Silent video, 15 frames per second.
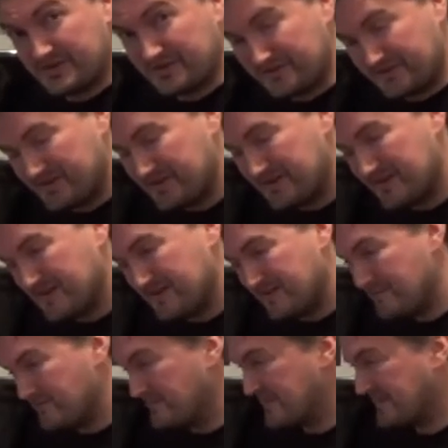
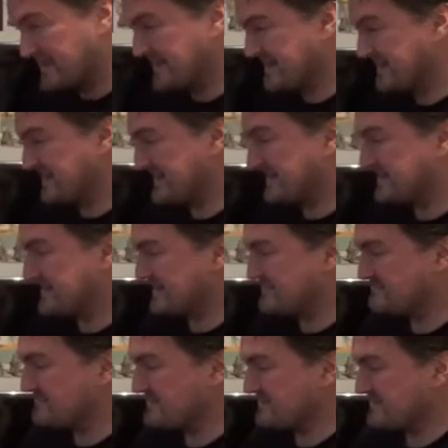and it's
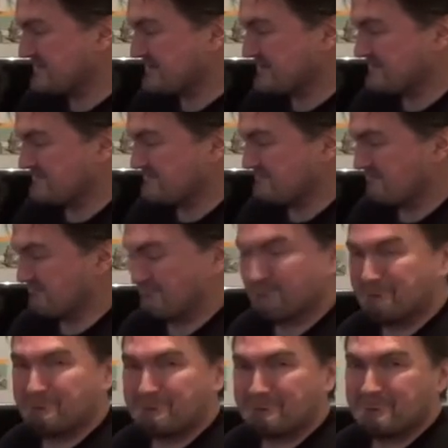pretty fucking
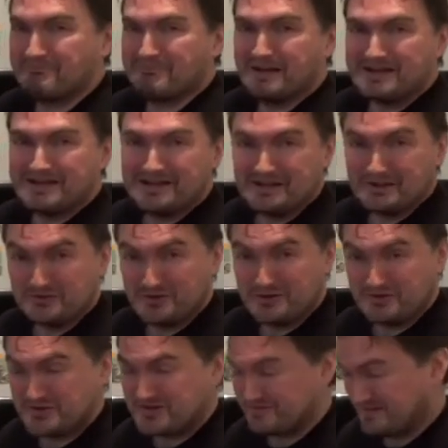like kind of
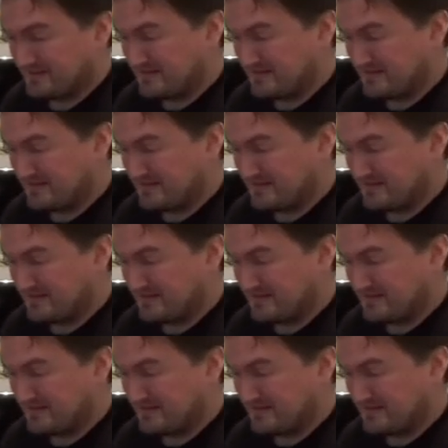gross.